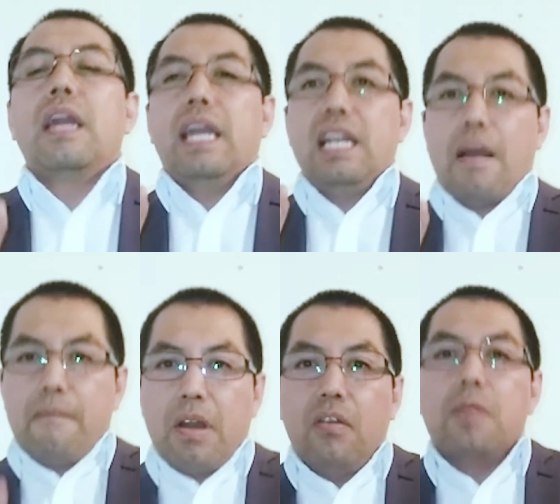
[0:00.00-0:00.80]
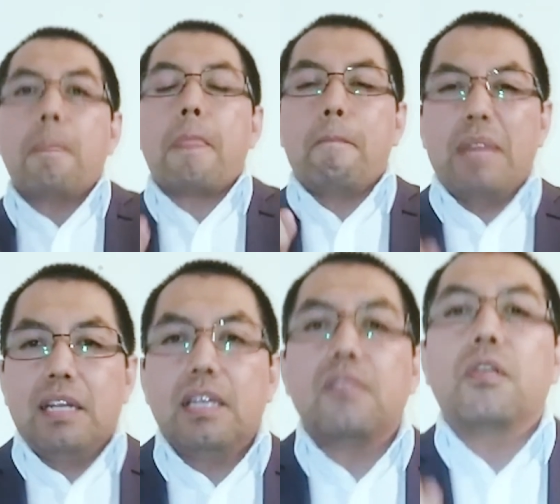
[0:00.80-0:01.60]
in a very
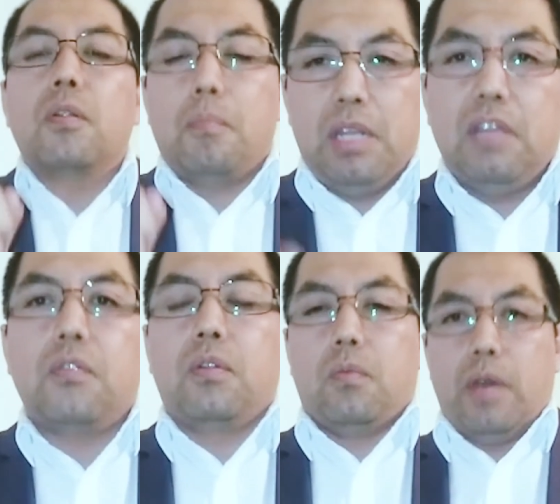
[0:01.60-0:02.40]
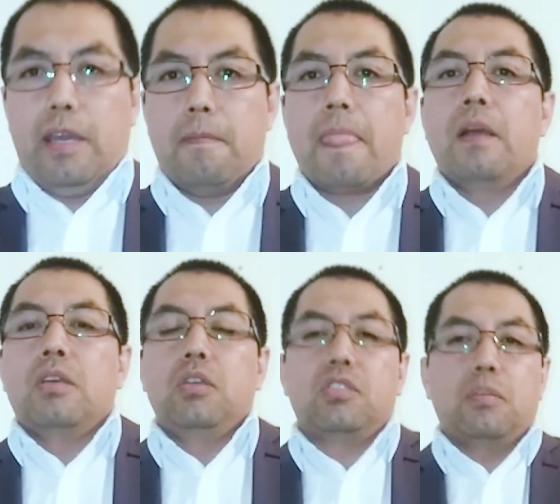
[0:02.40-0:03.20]
meaningful, meaningful way.
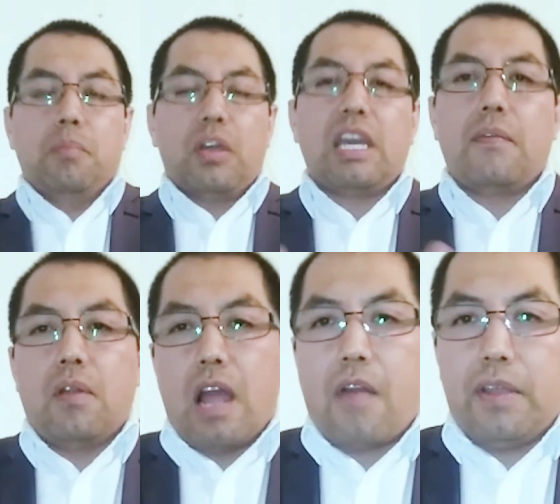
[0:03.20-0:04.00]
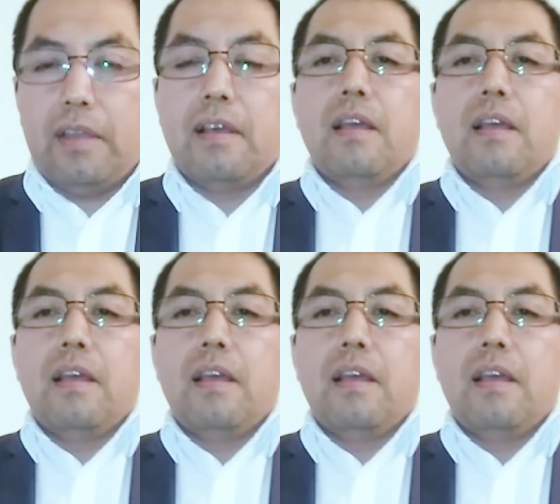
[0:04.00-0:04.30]
Using vocabulary,